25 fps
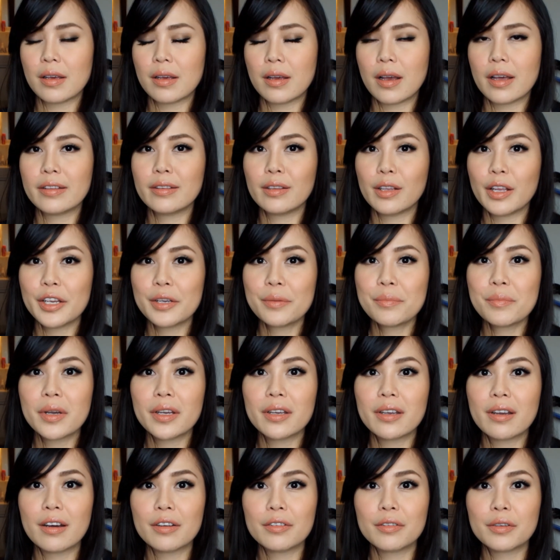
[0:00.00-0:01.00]
Unlike
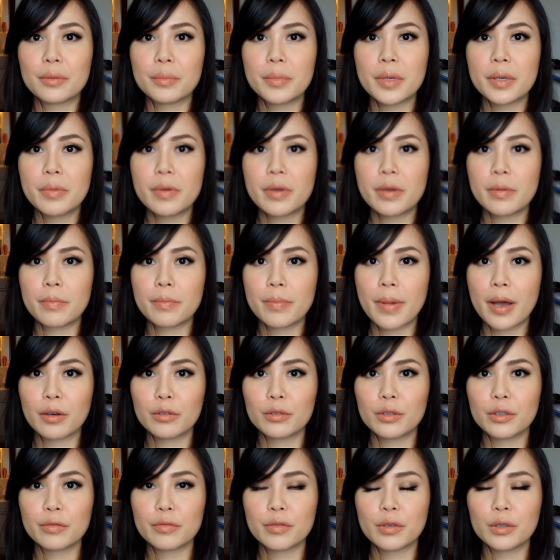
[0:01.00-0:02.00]
my other BB
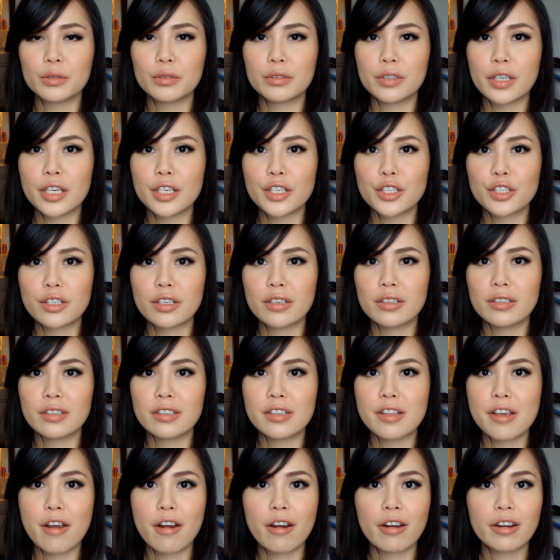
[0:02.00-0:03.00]
powder foundations,
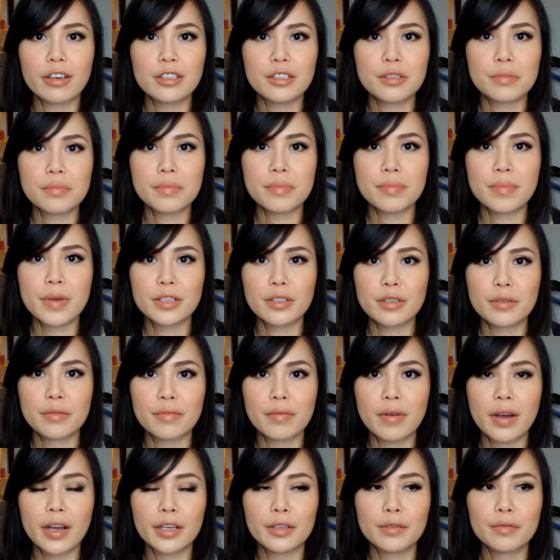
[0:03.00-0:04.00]
they are
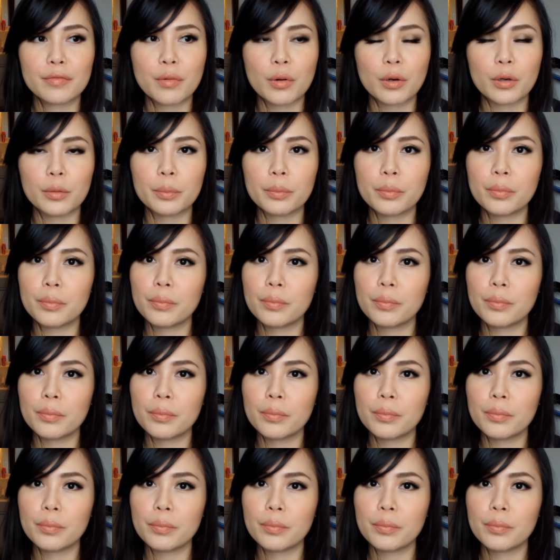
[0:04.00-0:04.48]
specified for